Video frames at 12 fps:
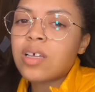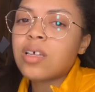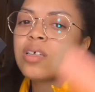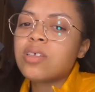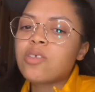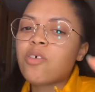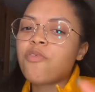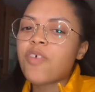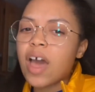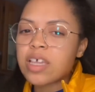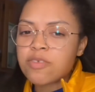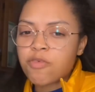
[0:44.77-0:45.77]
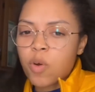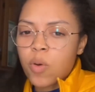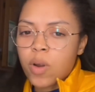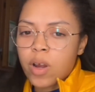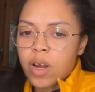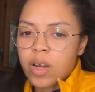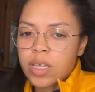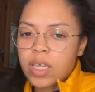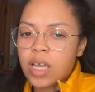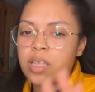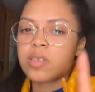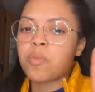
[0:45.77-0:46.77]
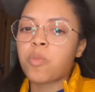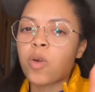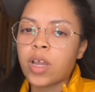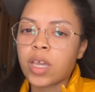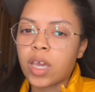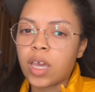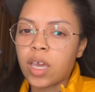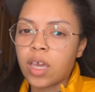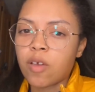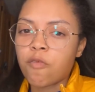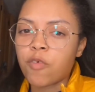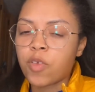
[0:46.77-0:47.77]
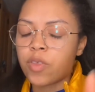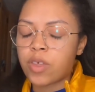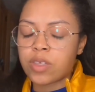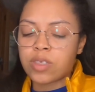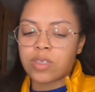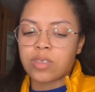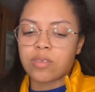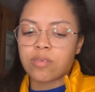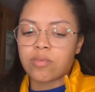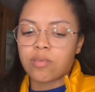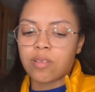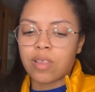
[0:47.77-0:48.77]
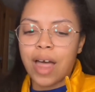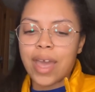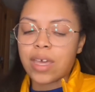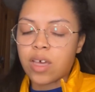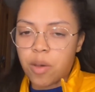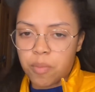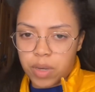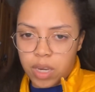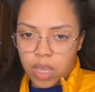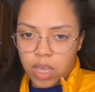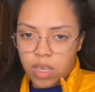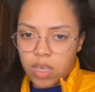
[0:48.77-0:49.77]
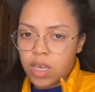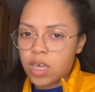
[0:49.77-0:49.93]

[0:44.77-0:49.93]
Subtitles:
So fast forward, he ends up working for this light company.